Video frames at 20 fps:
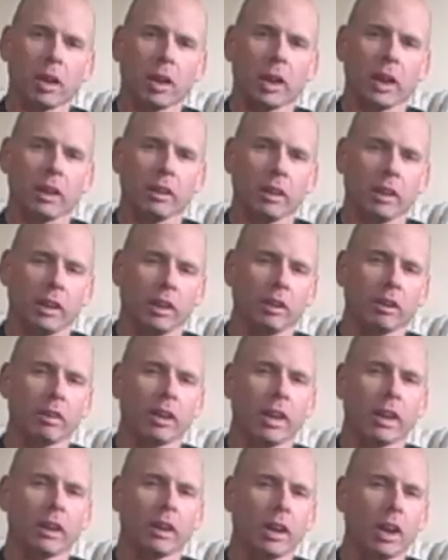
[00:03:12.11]
And you hear
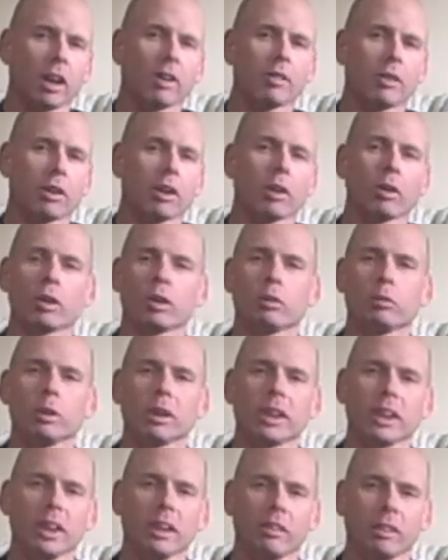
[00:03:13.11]
that enough, you're going to
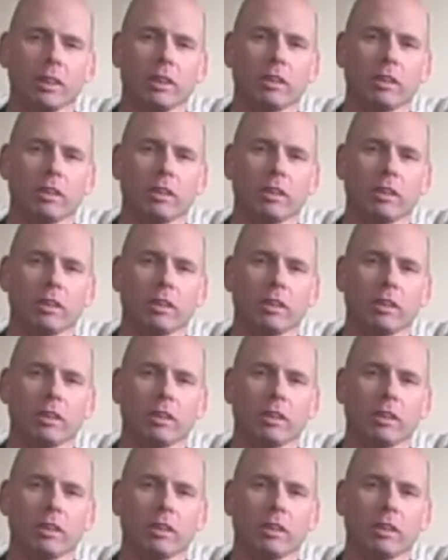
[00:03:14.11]
believe